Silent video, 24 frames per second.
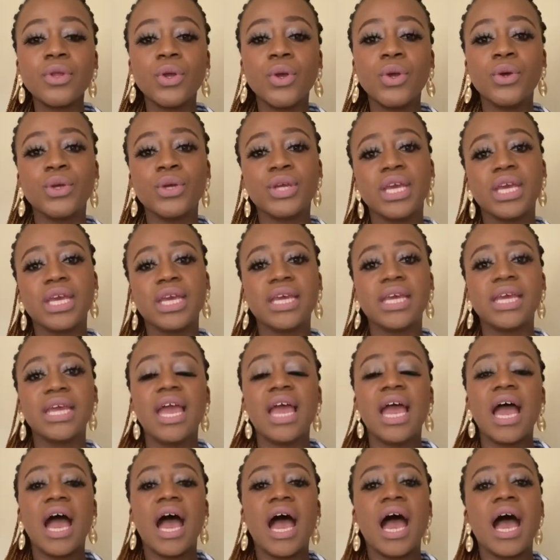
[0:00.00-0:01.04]
Okay.
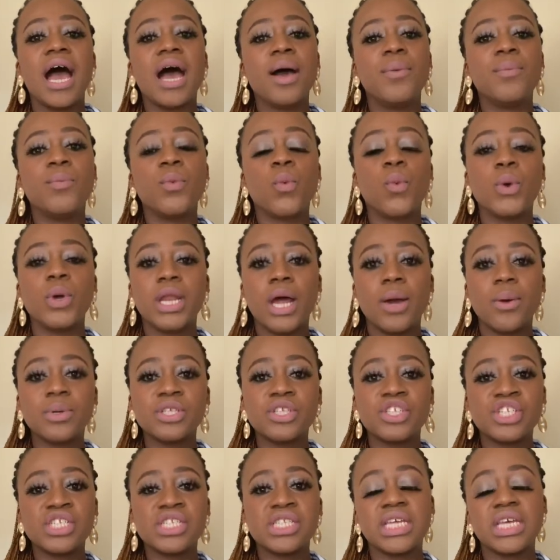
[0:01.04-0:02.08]
When I was
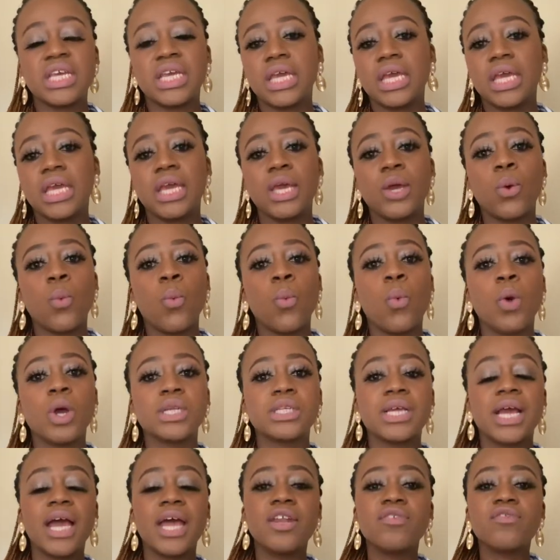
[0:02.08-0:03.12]
just thinking, what
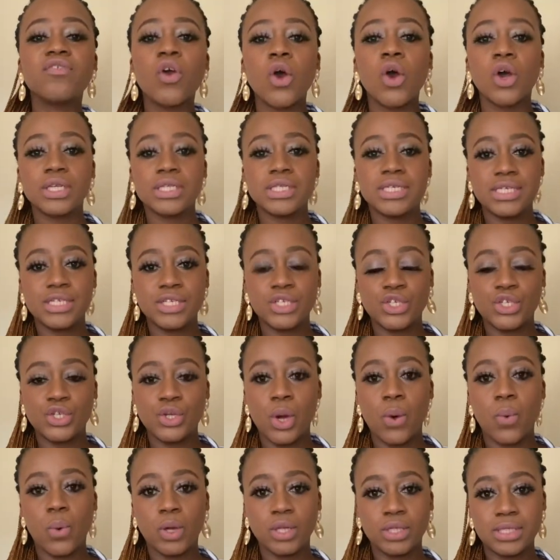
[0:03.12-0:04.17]
kind of content do I
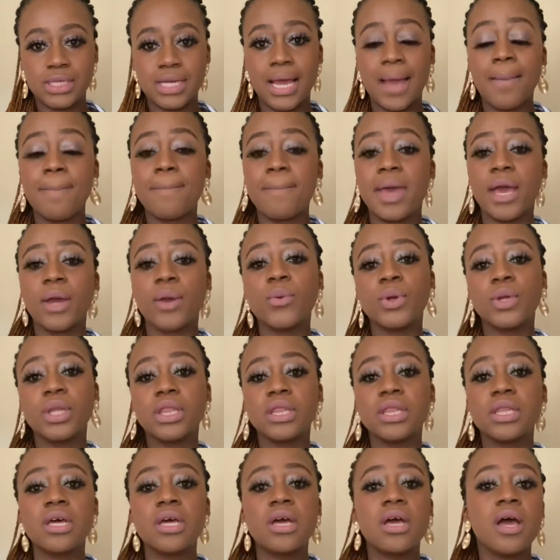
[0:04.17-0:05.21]
want to come back with
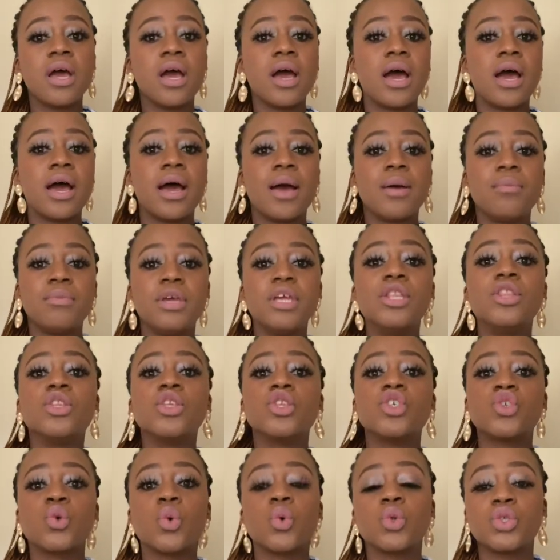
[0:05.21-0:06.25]
in the
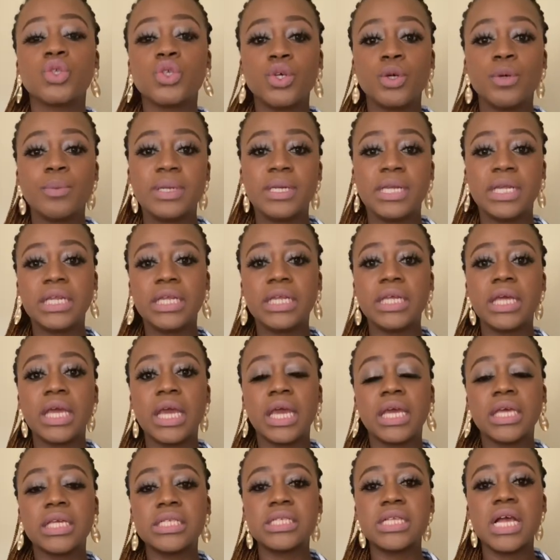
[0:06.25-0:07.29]
short term, in any
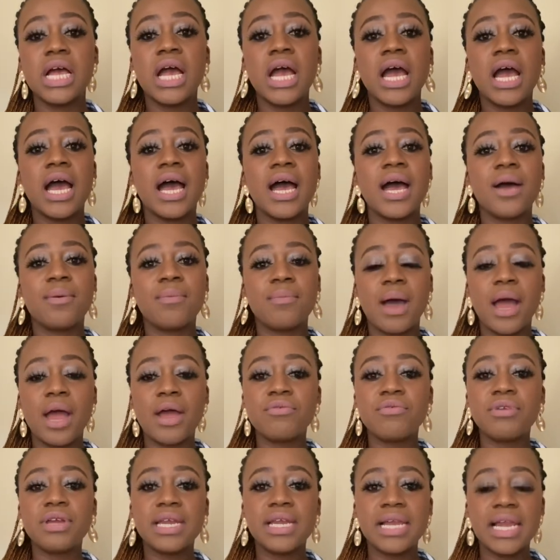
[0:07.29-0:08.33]
case, I
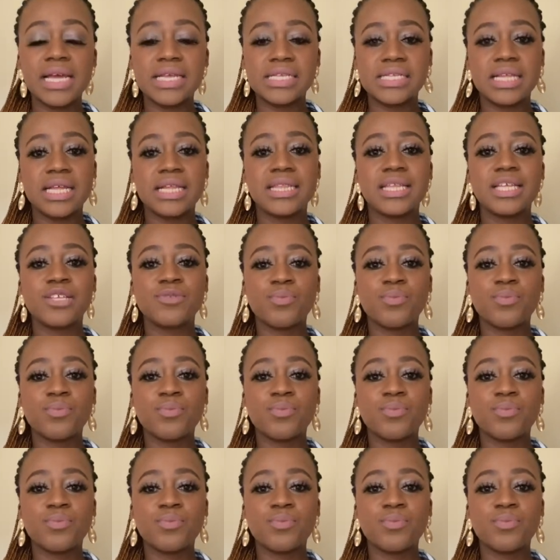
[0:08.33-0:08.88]
realized that there's